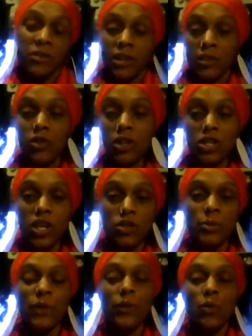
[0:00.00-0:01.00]
you could judge
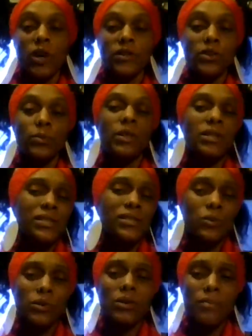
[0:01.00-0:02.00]
me if you want to, but it
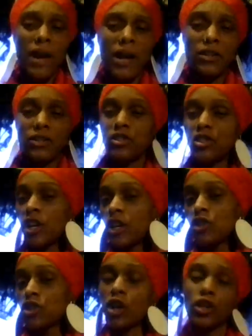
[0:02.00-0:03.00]
doesn't really matter.
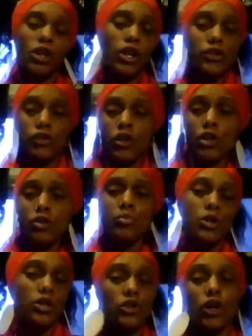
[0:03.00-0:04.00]
Judge unless ye
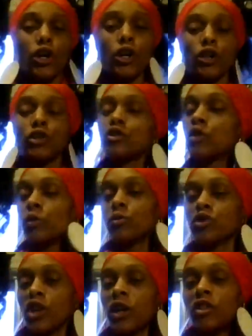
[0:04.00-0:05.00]
be judged.
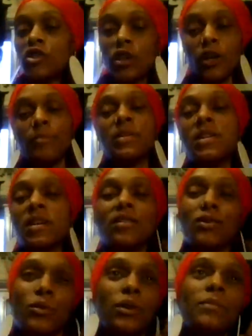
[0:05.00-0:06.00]
Don't judge a being.
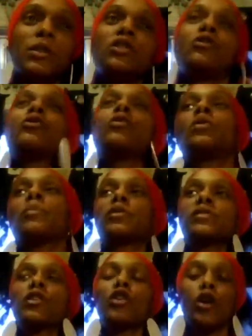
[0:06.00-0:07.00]
You know what I mean? You don't know what a
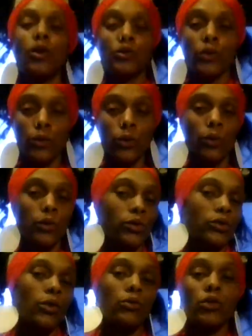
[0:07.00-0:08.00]
person goes through.
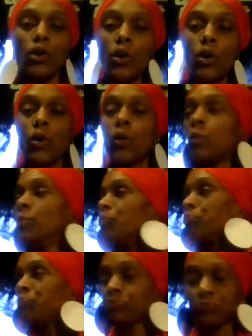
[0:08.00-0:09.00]
You don't know,
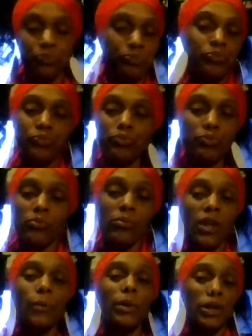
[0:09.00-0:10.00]

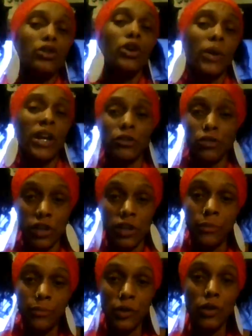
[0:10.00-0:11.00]
but you know
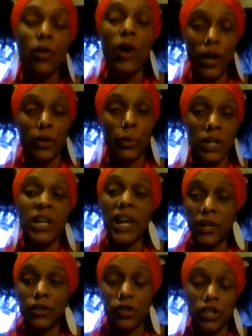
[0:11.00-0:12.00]
energy. You know how to read
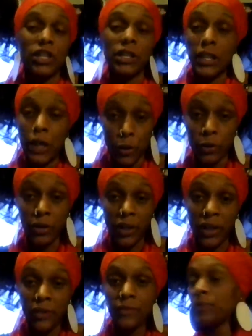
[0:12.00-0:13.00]
energy, literally.